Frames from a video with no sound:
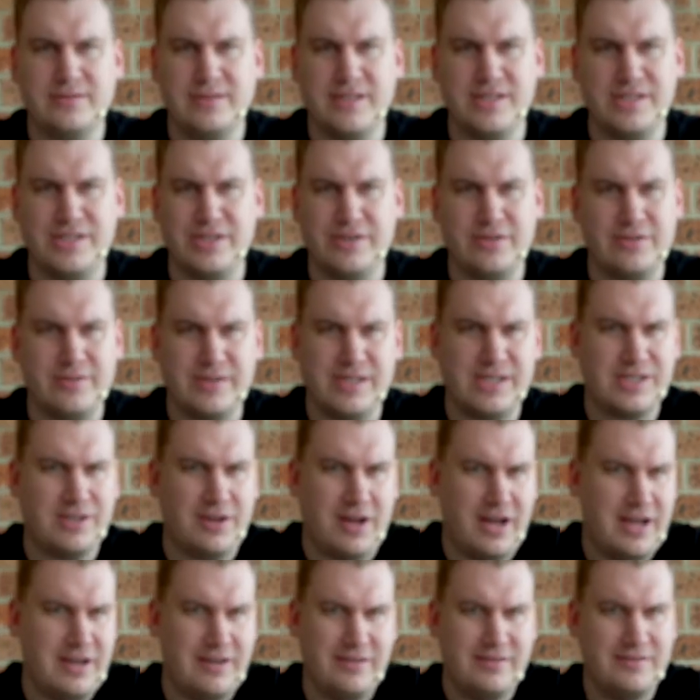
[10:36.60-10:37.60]
because you've got to
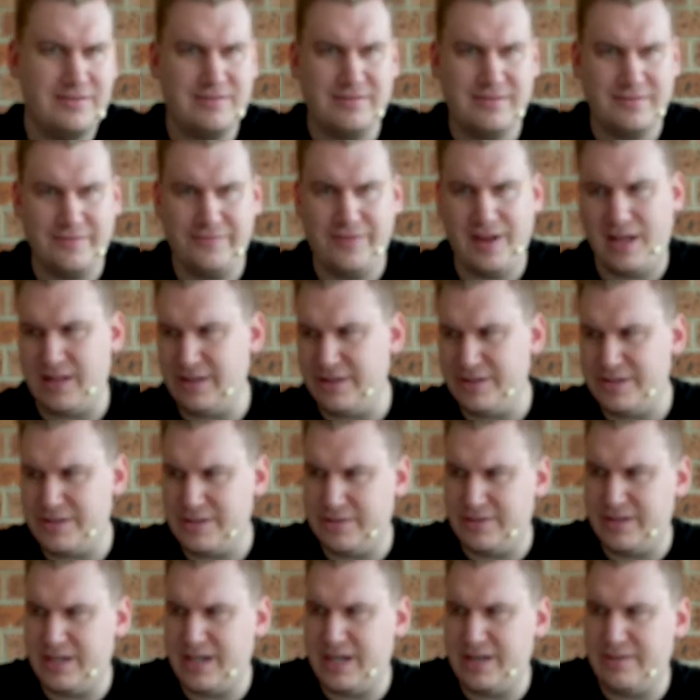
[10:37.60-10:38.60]
assign value
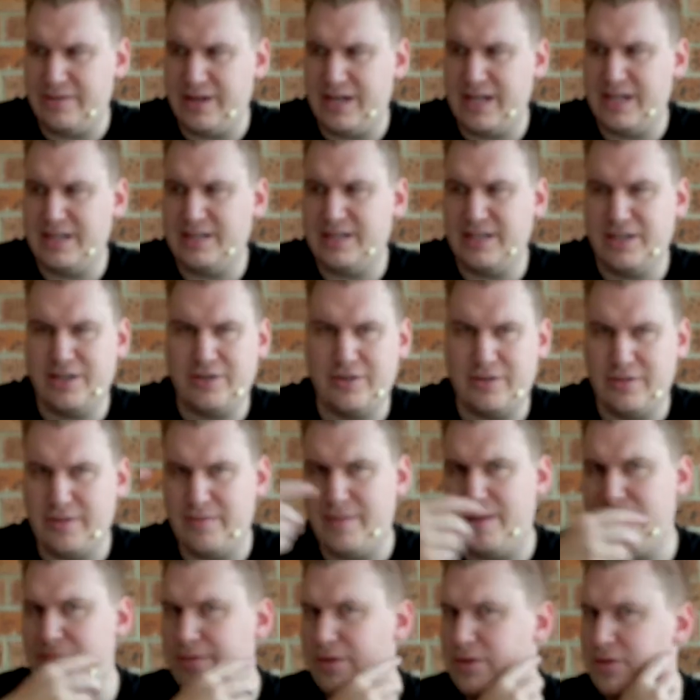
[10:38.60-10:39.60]
to it anyway, that you've got to
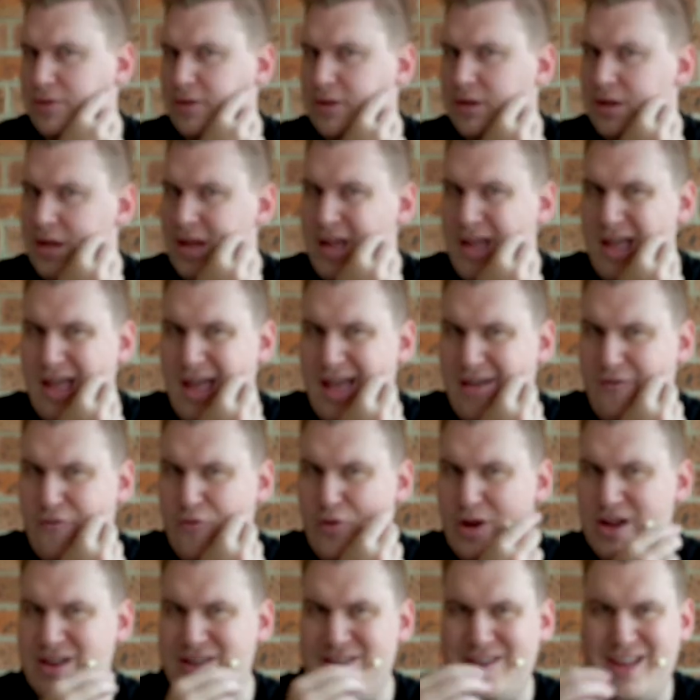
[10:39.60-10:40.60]
remember or have
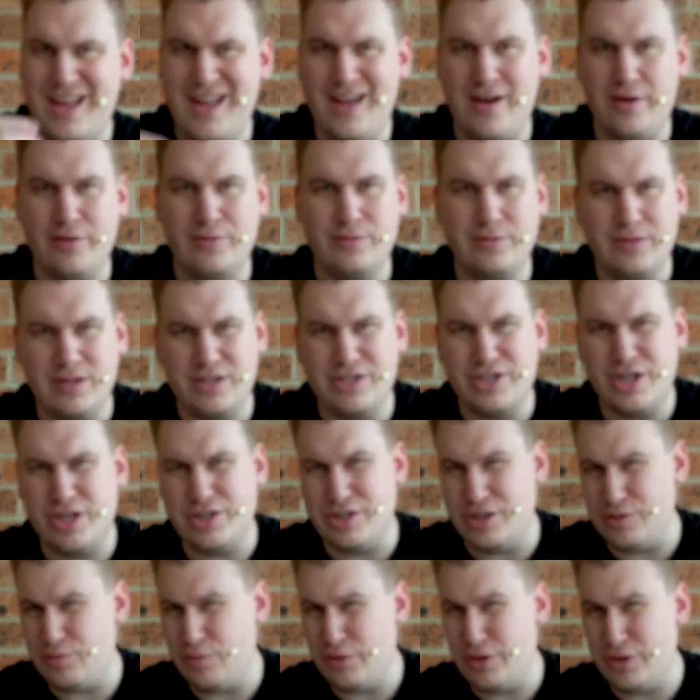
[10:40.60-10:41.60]
written down. The
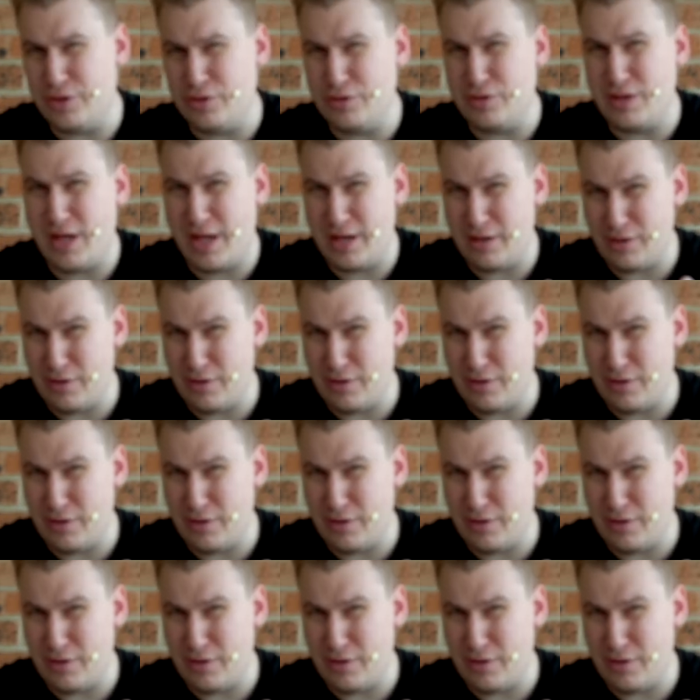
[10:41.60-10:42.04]
judges want you to do that at